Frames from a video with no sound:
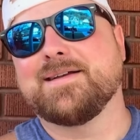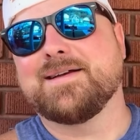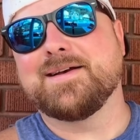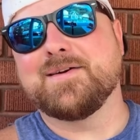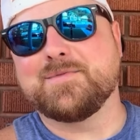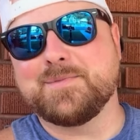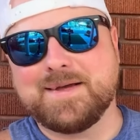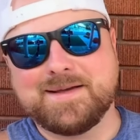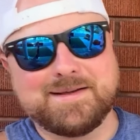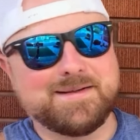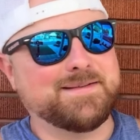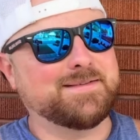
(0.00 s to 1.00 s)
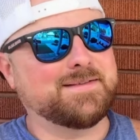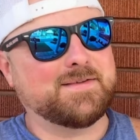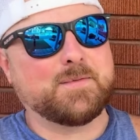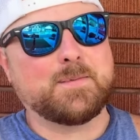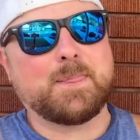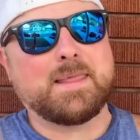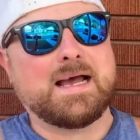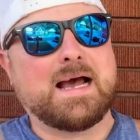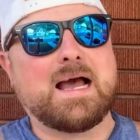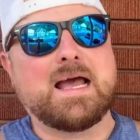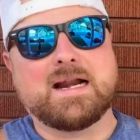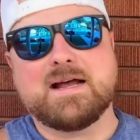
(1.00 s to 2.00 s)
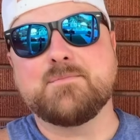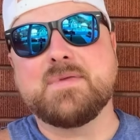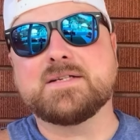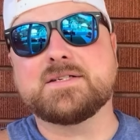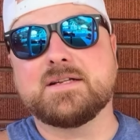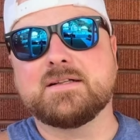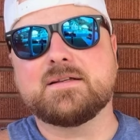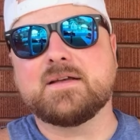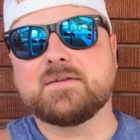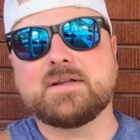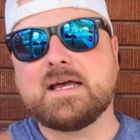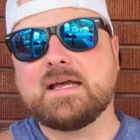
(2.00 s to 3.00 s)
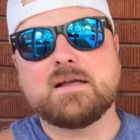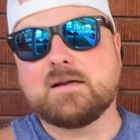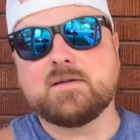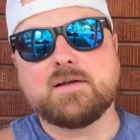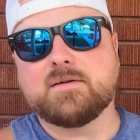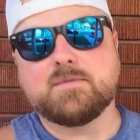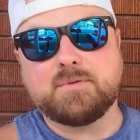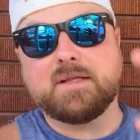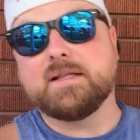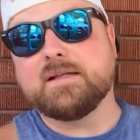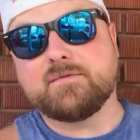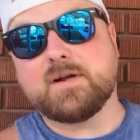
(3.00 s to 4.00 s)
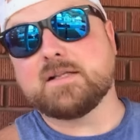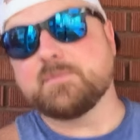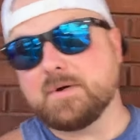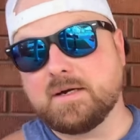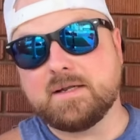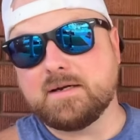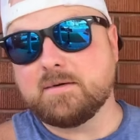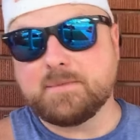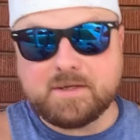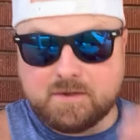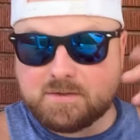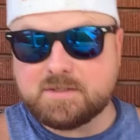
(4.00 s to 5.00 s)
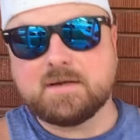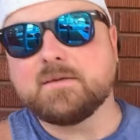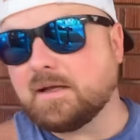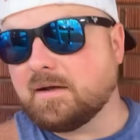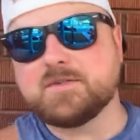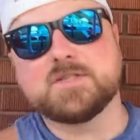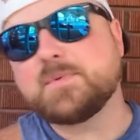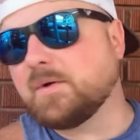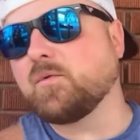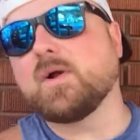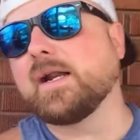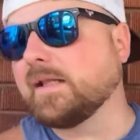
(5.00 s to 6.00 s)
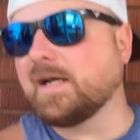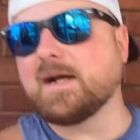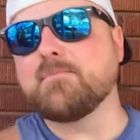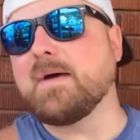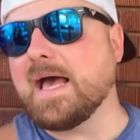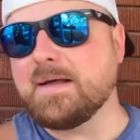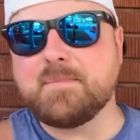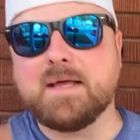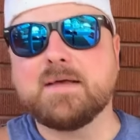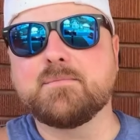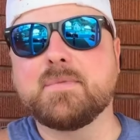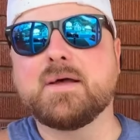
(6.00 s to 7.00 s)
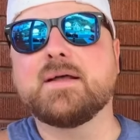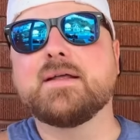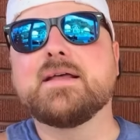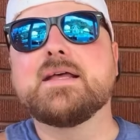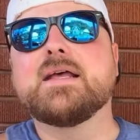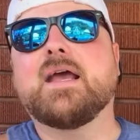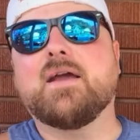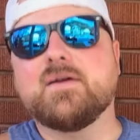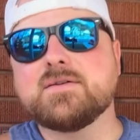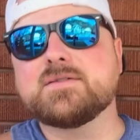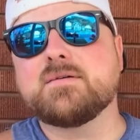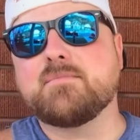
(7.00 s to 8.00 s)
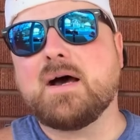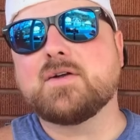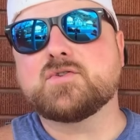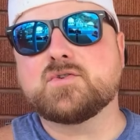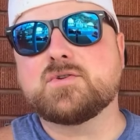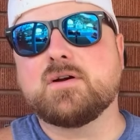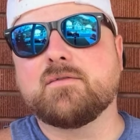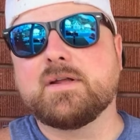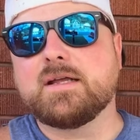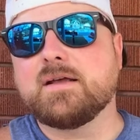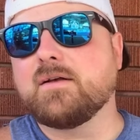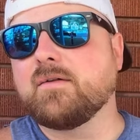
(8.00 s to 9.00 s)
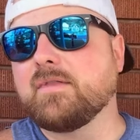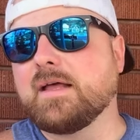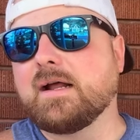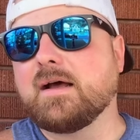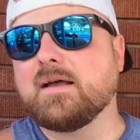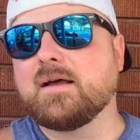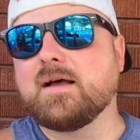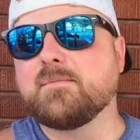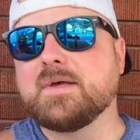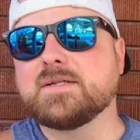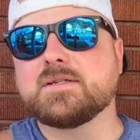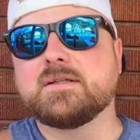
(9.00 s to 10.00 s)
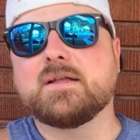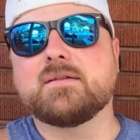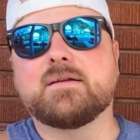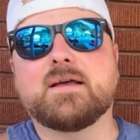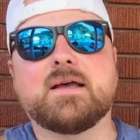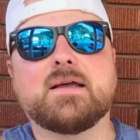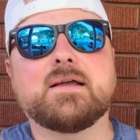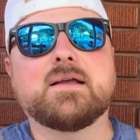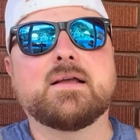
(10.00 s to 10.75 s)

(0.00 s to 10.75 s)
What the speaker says: of me. I mentioned it the other day and completely forgot to put it in here because I've just been running like a madman. But here's the monster truck video that I mentioned the other day